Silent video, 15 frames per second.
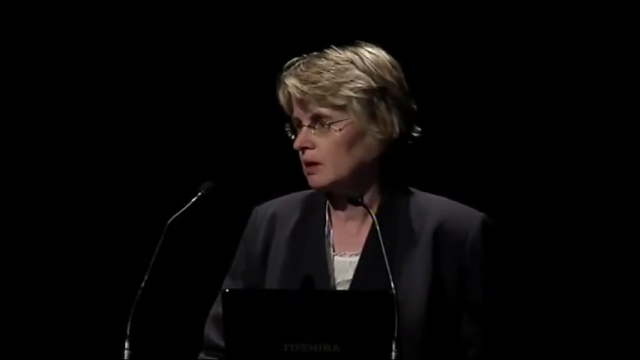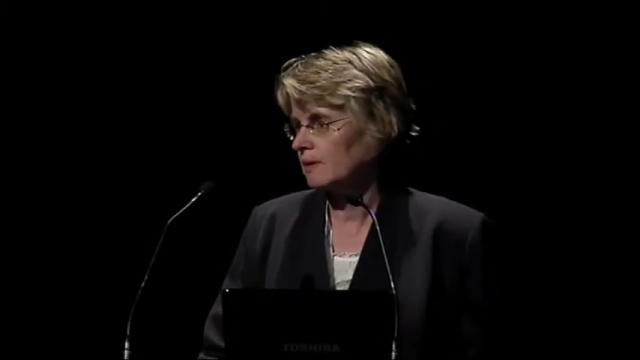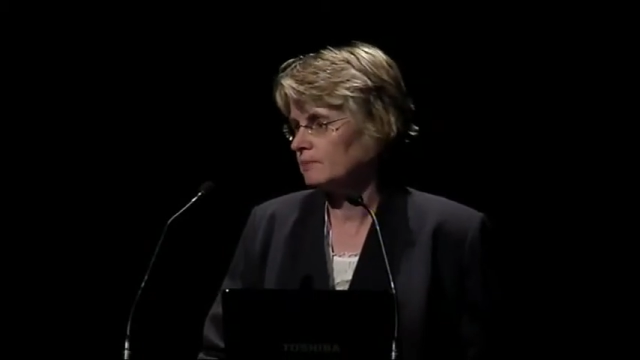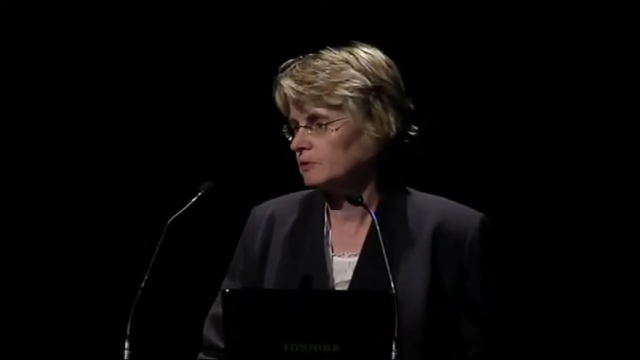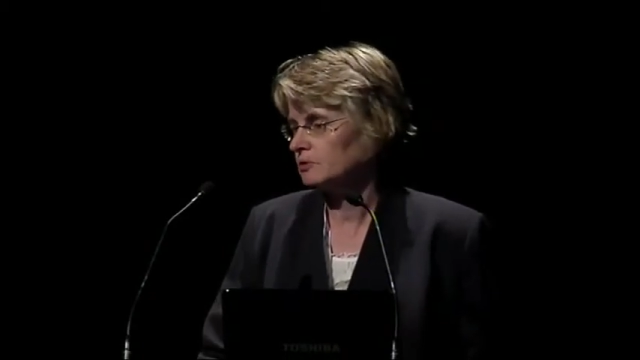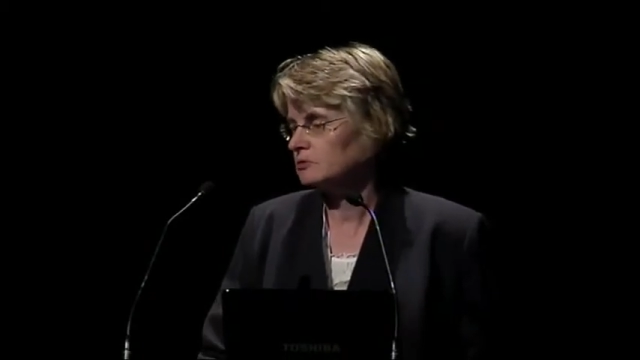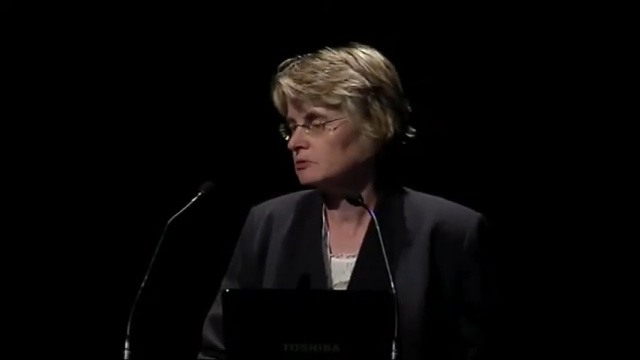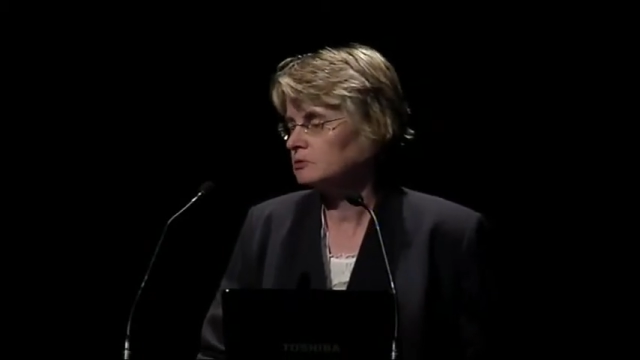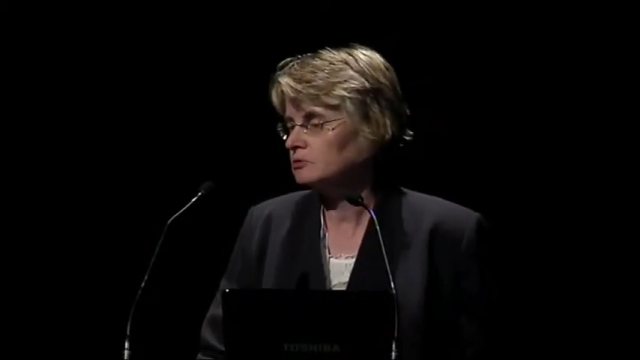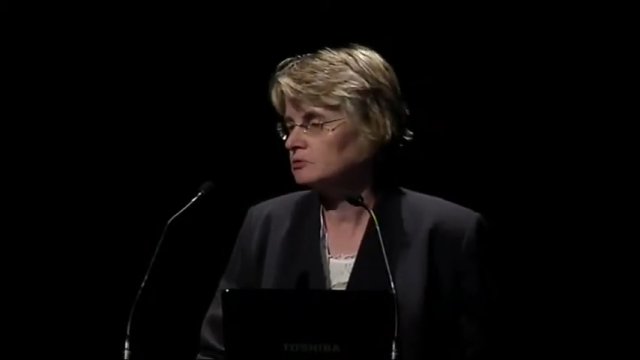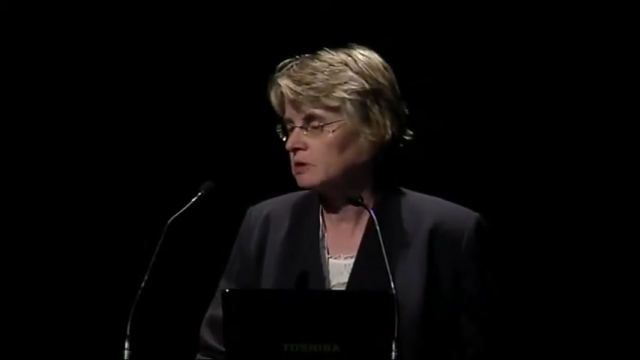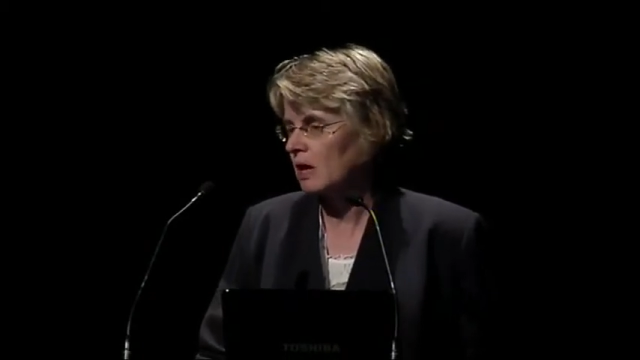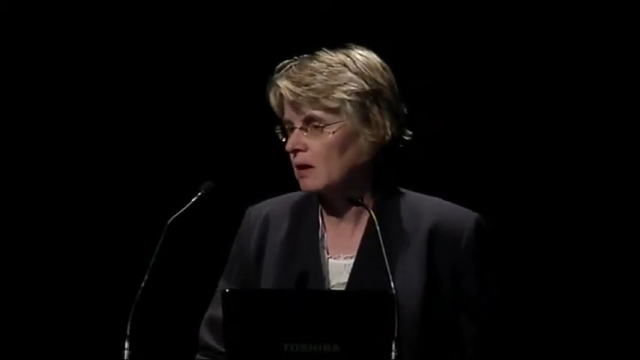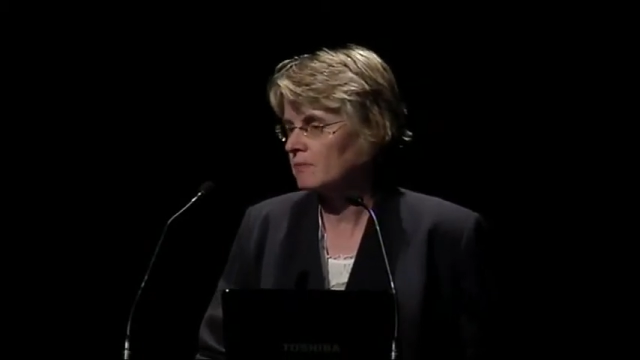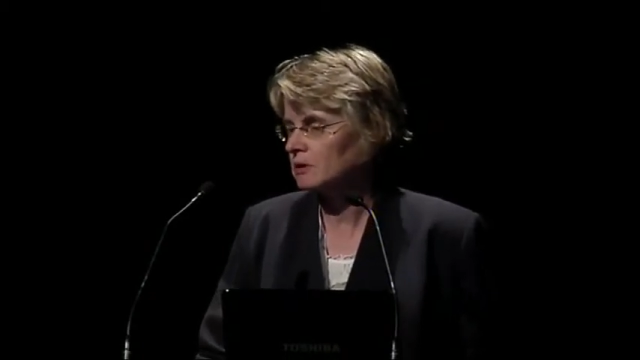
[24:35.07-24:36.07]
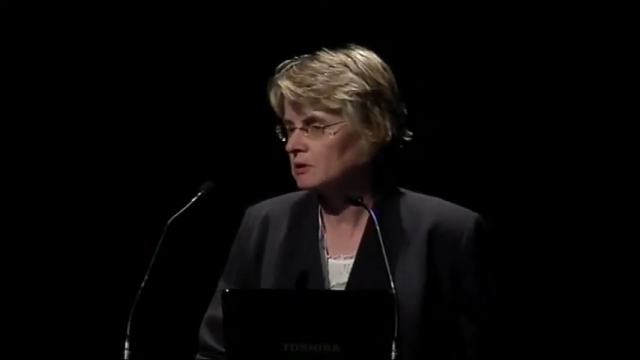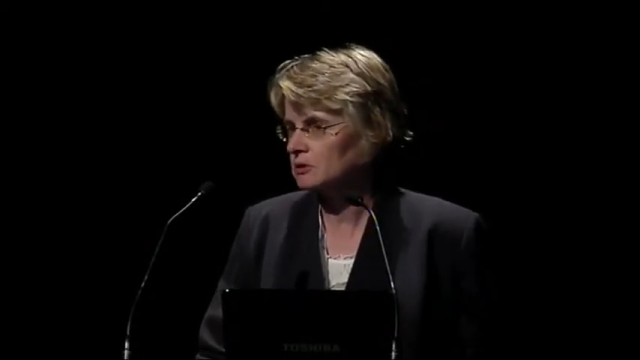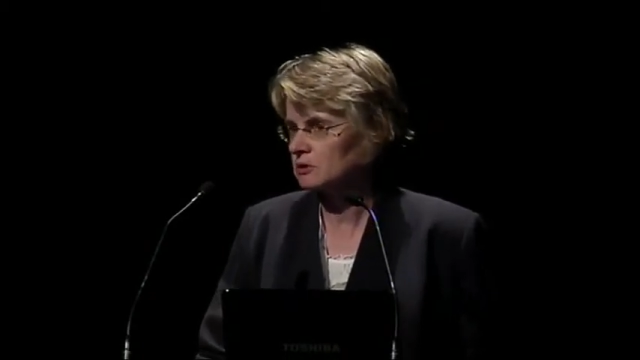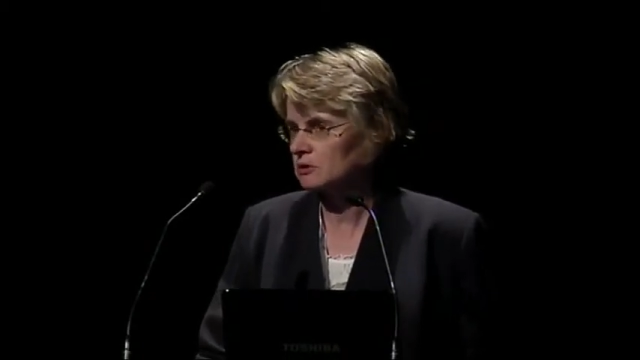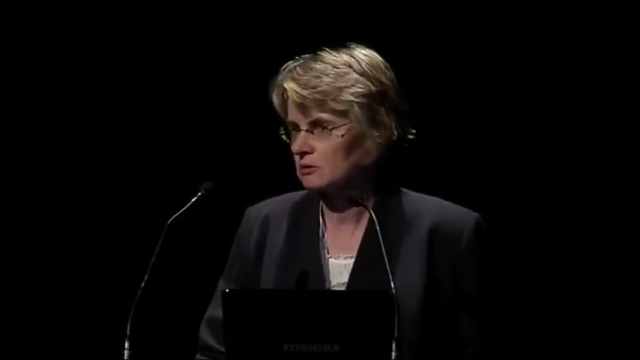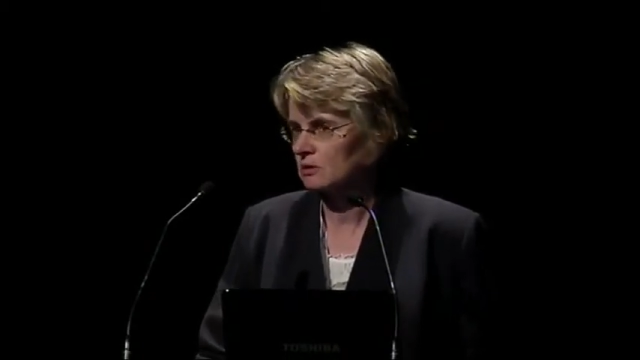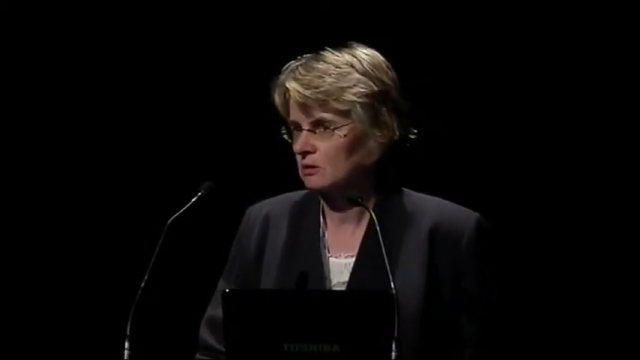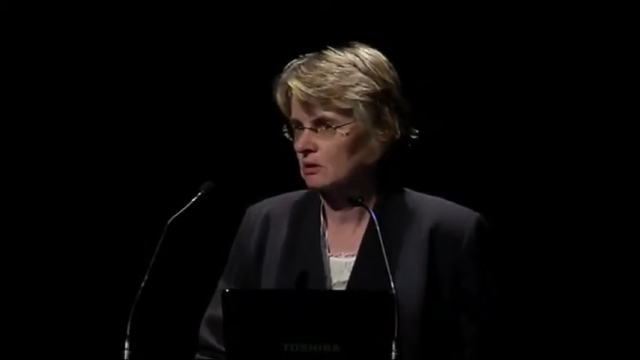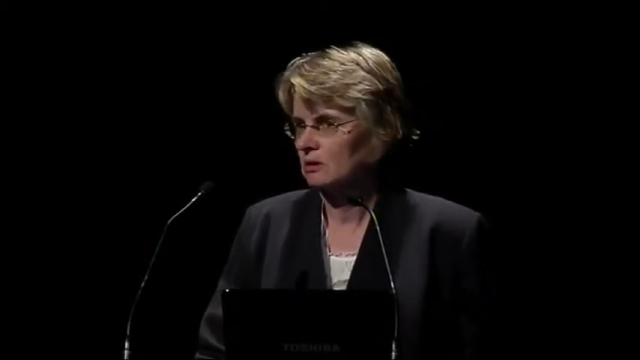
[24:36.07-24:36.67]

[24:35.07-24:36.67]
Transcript: um, you, you damage,